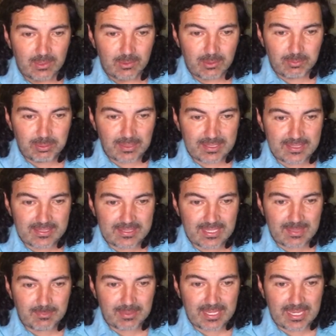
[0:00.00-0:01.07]
We play the
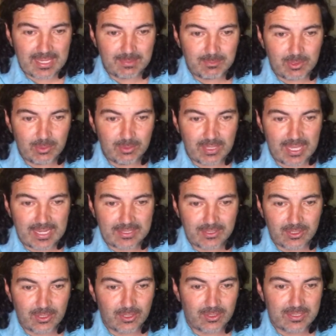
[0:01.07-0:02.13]
same game. You lied
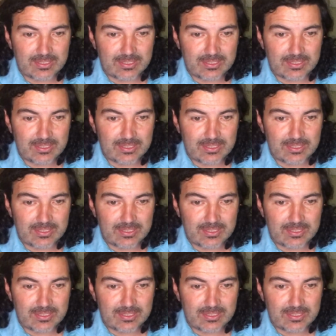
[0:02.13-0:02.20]
to her.